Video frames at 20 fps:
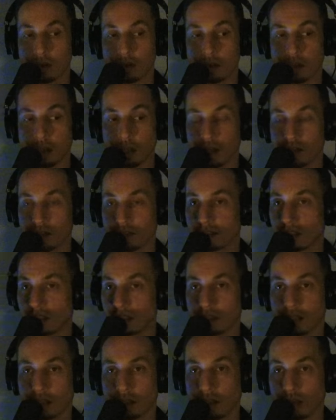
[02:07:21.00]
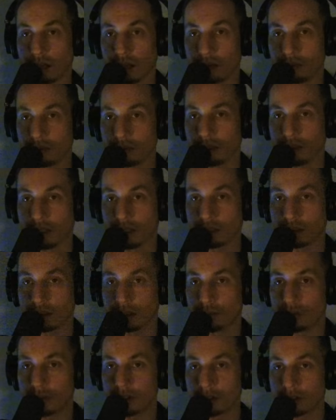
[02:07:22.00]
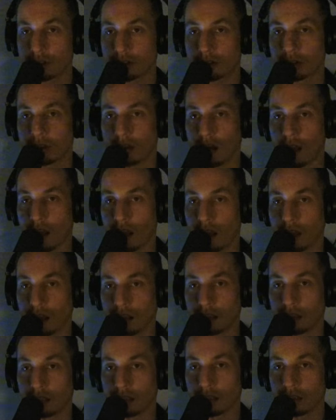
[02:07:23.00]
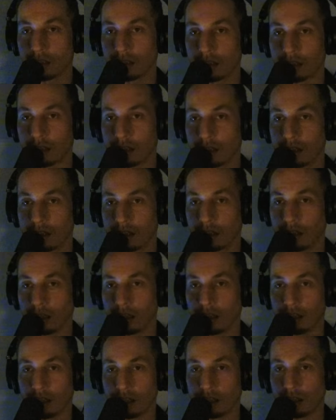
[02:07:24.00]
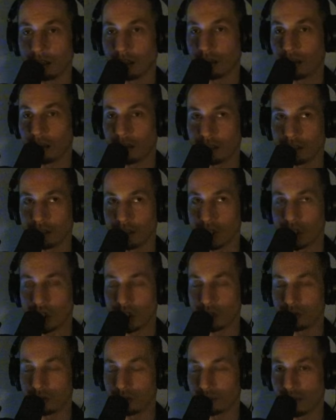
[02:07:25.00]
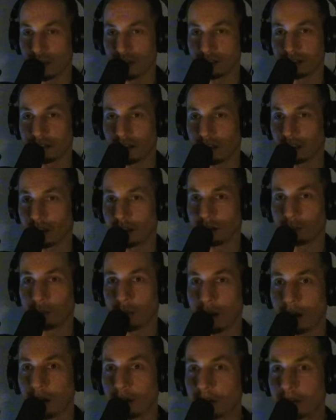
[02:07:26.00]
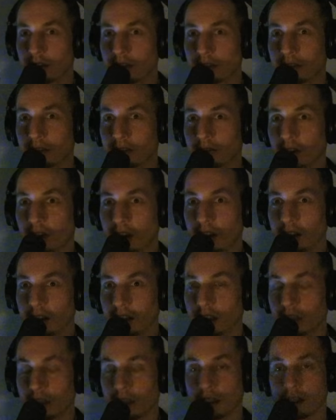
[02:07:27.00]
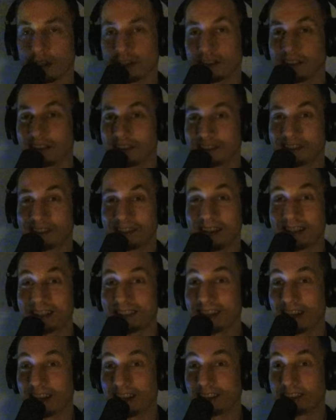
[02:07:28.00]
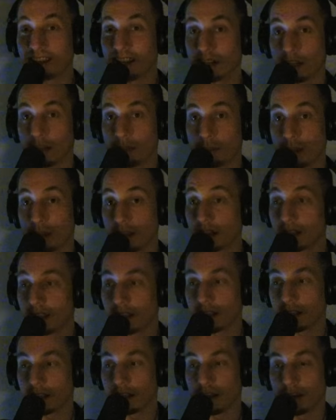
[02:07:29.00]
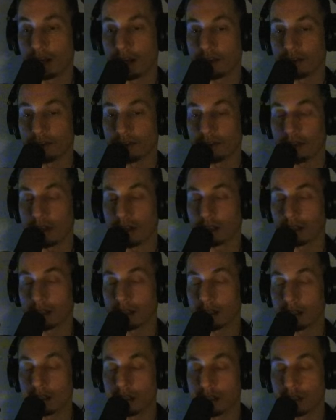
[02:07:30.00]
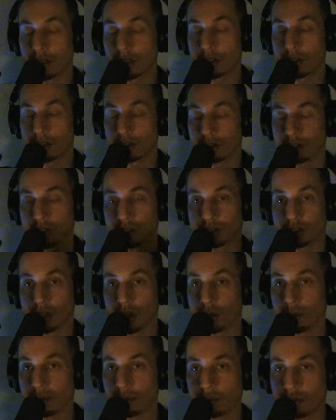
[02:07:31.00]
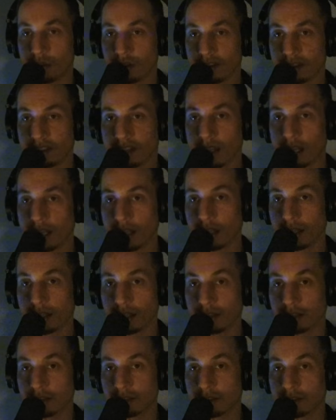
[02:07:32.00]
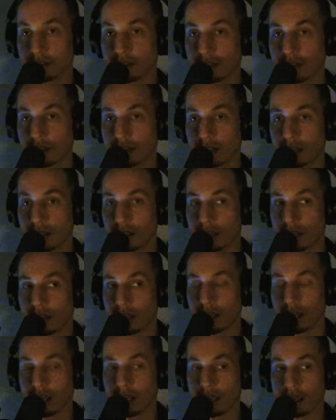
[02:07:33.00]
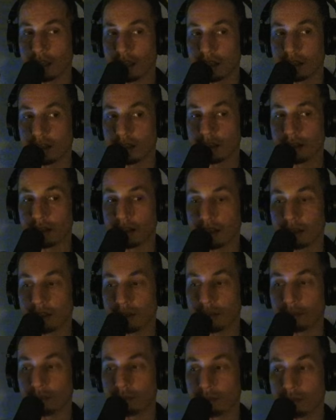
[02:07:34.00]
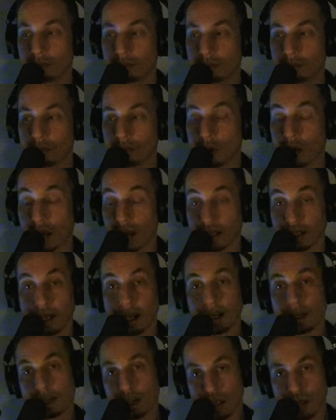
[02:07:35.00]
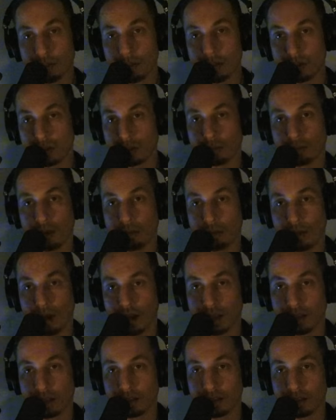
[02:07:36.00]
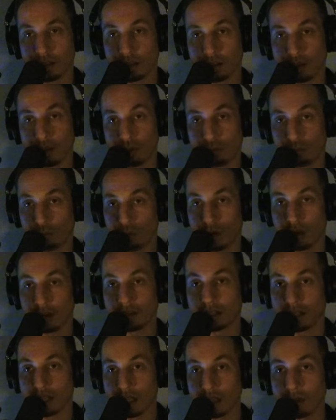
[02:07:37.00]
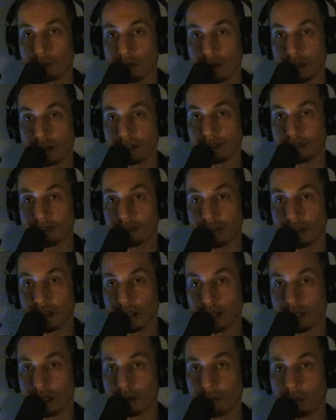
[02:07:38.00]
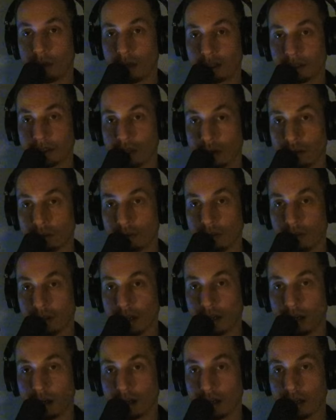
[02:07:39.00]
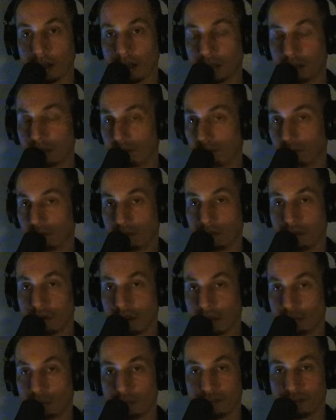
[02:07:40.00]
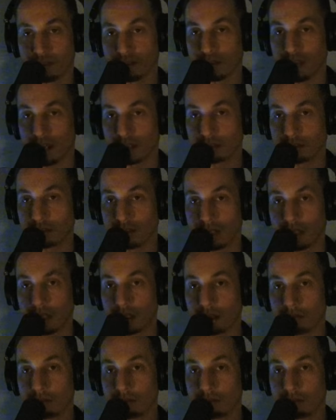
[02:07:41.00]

I sat down and I was like, let me just try and like use my psychic powers to find it. And I just sat down and I meditated and I was like, just show me where this key is. And um, I got an image in my mind of where the key was. And I walked over there and it was exactly there.